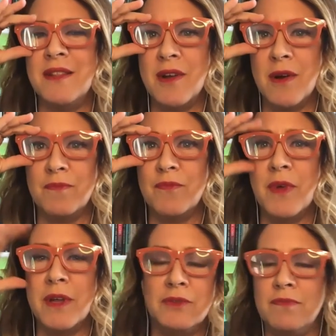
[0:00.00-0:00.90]
and they're
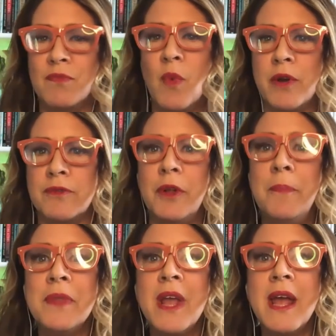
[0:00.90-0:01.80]
uh,
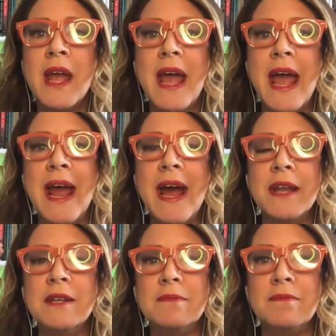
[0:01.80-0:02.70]
wonderful
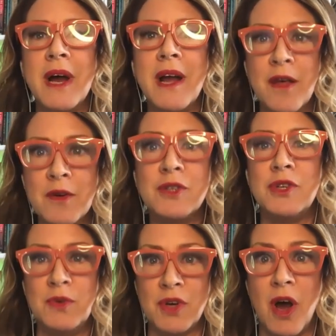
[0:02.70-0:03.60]
and my other
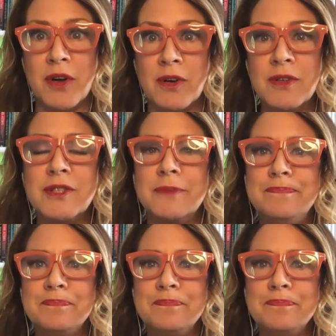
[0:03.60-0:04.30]
two daughters